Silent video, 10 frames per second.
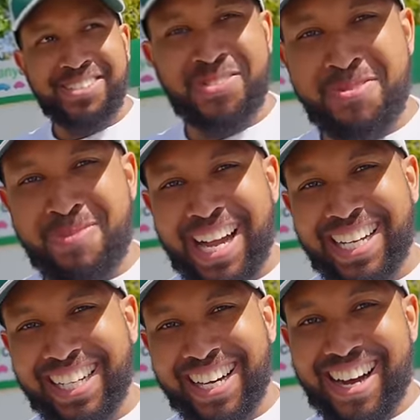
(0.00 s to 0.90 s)
We buy
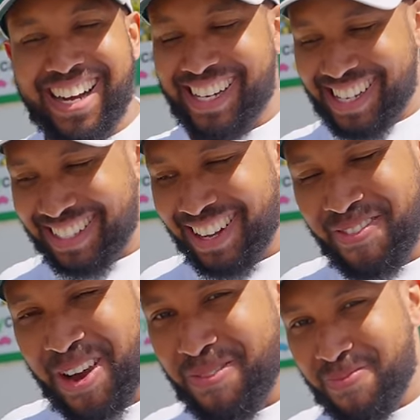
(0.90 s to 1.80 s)
any car,
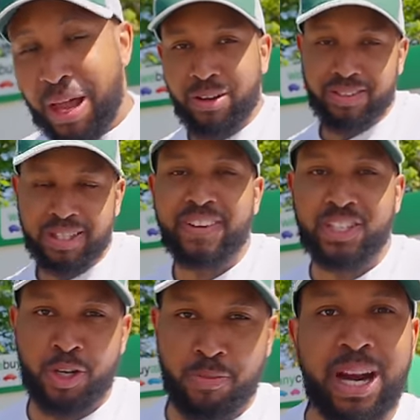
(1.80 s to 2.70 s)
I'm up. If I
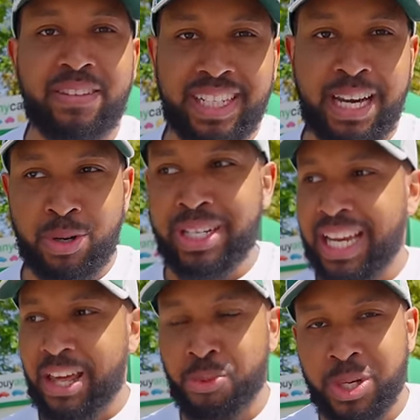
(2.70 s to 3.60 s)
sold it privately, I'd probably get
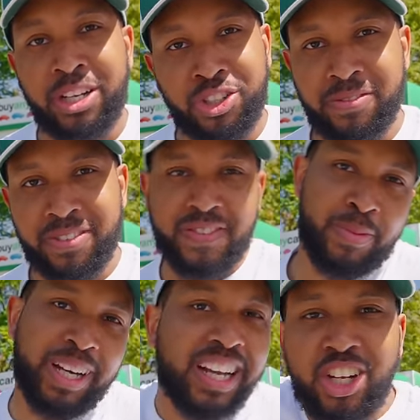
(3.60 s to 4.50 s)
like 350,
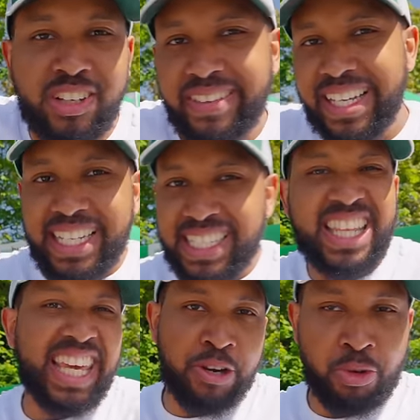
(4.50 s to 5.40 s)
but it's
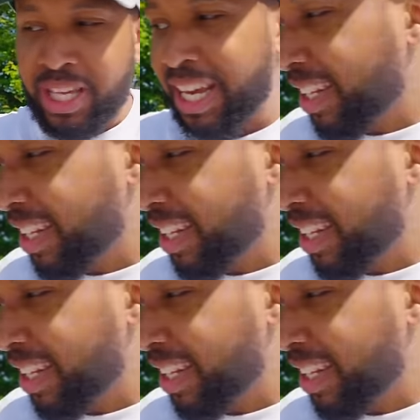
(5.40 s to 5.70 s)
neither here or there.